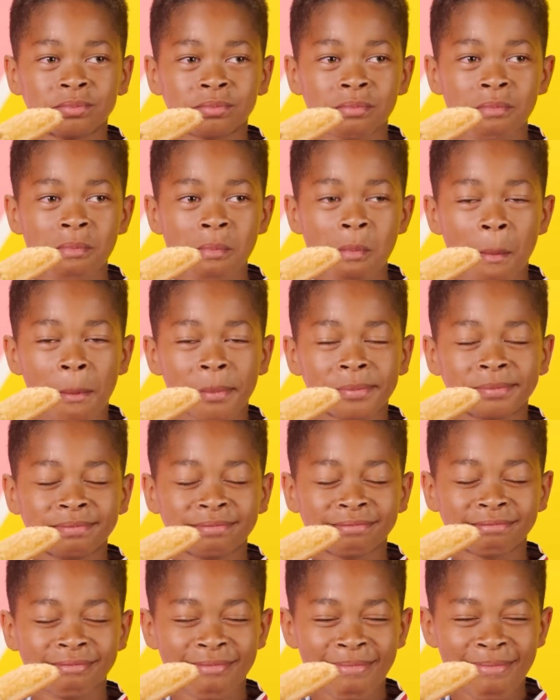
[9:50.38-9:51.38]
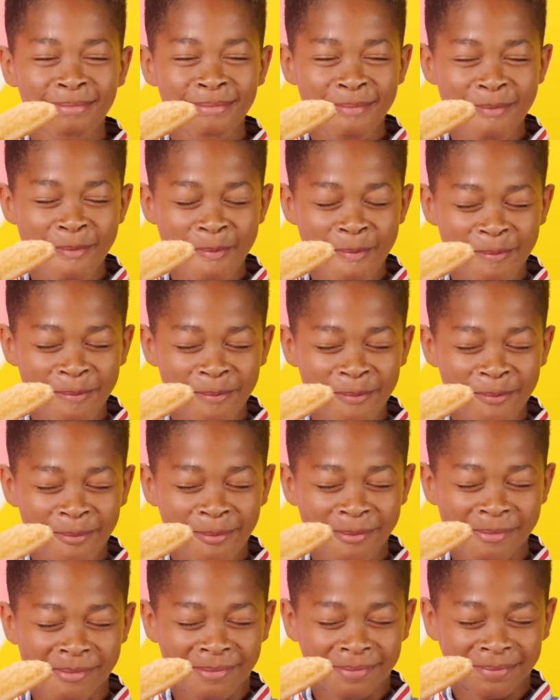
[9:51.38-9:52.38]

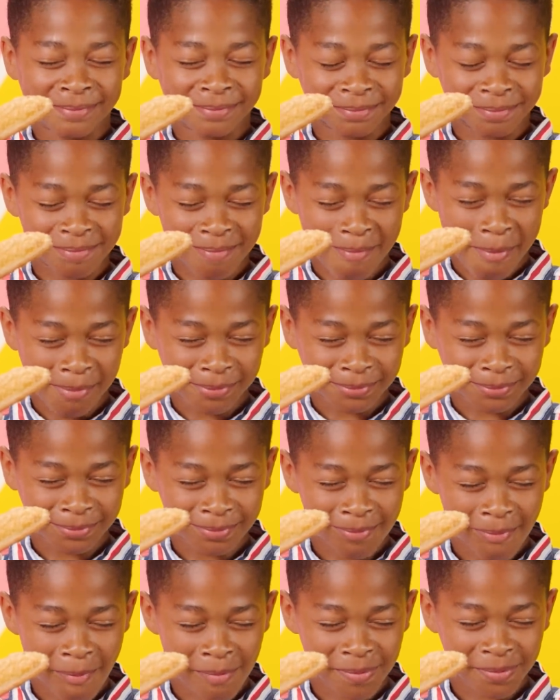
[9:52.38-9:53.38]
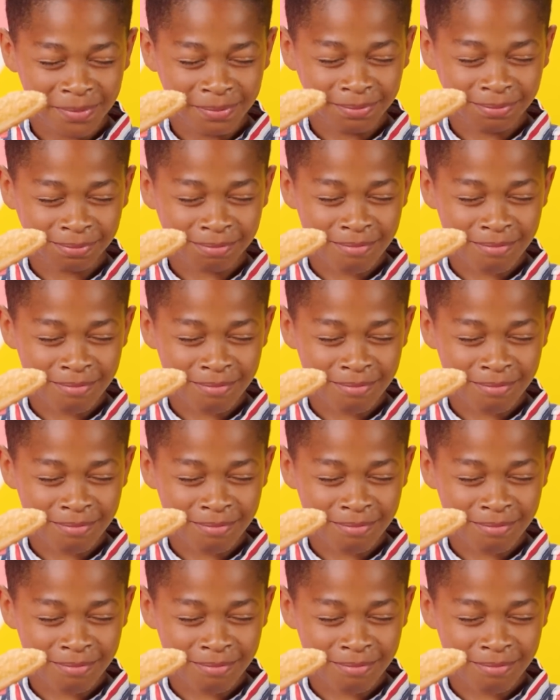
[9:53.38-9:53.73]
Nothing is said.